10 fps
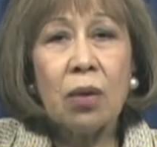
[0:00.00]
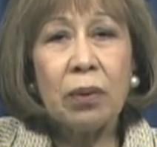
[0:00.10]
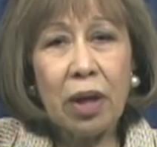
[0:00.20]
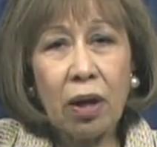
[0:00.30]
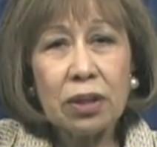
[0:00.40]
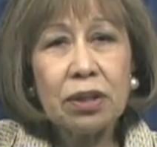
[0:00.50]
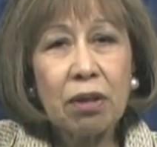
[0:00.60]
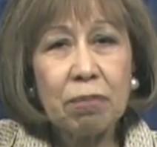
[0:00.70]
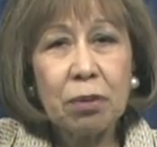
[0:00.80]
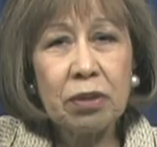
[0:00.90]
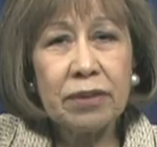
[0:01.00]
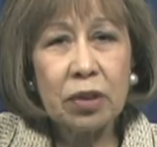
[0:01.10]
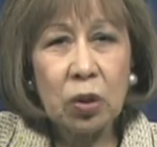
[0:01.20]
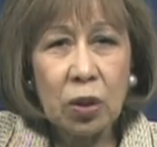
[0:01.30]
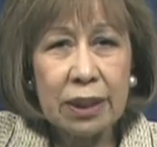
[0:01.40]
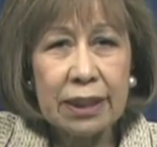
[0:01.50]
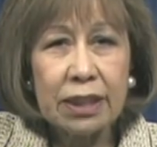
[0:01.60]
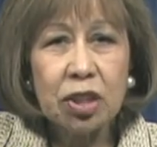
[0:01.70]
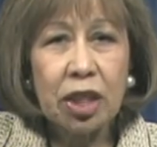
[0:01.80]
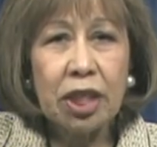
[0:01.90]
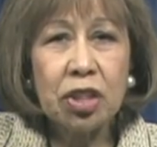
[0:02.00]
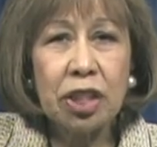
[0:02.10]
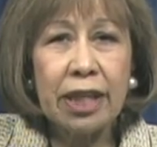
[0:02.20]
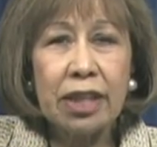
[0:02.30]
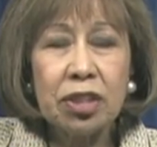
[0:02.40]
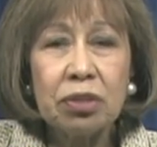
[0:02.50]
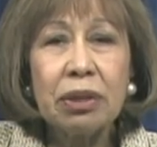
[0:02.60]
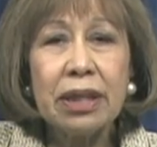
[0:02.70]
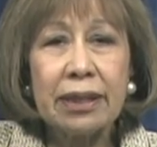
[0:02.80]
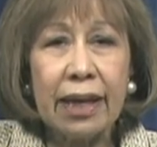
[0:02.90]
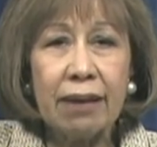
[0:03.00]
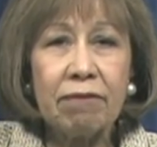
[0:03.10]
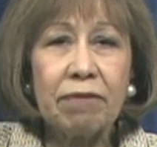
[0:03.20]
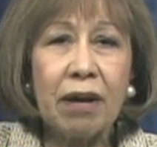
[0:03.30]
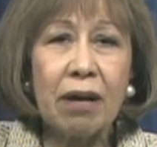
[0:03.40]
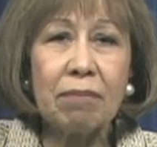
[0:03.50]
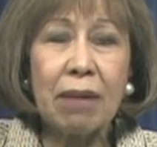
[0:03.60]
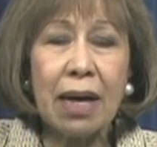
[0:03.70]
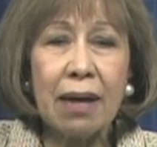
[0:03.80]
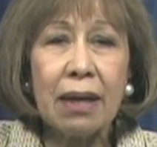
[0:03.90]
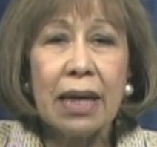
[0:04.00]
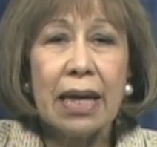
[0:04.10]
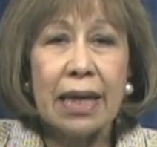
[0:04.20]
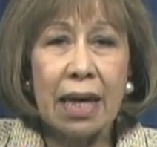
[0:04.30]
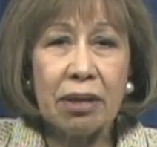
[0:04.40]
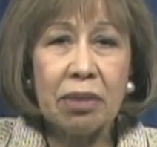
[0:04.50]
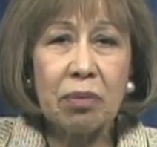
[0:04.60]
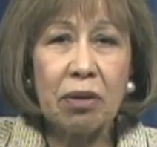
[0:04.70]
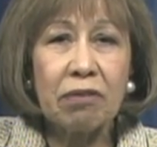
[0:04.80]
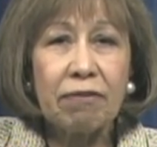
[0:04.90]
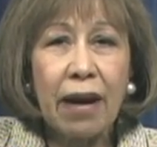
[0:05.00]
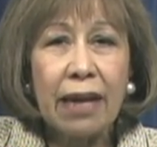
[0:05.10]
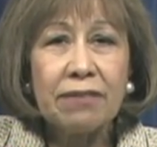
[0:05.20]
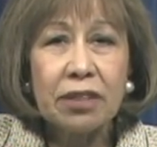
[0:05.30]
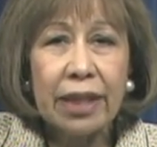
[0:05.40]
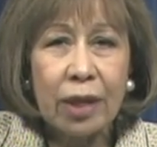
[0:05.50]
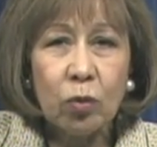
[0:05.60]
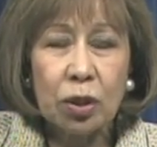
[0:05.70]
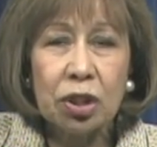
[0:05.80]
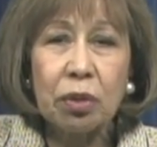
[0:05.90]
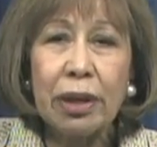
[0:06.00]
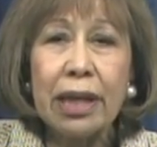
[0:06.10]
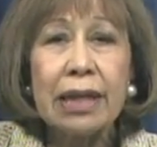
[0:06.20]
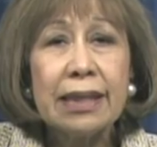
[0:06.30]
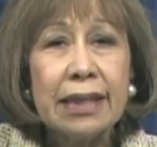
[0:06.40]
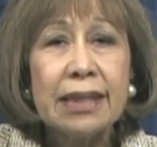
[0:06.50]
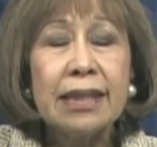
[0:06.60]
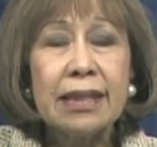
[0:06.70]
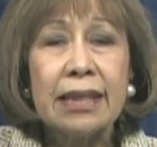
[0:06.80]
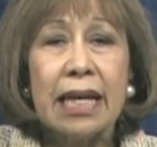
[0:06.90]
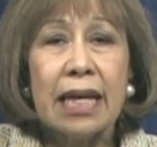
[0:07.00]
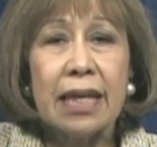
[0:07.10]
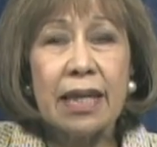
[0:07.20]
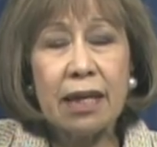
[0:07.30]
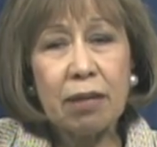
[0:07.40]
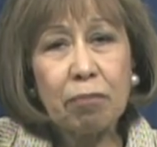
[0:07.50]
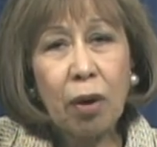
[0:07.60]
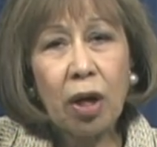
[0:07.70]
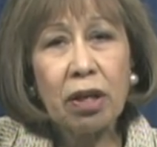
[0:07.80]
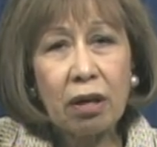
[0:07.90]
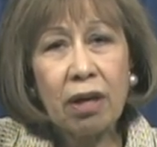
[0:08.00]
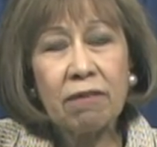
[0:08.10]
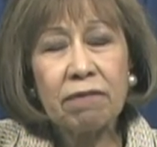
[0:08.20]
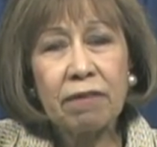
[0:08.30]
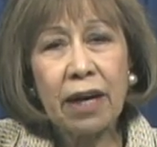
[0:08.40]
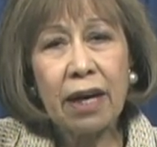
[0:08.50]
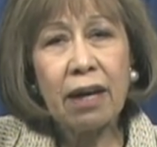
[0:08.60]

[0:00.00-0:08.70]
We also approved an ordinance changing a street name from County Road 5 to Kenwood Trail, and this is the part of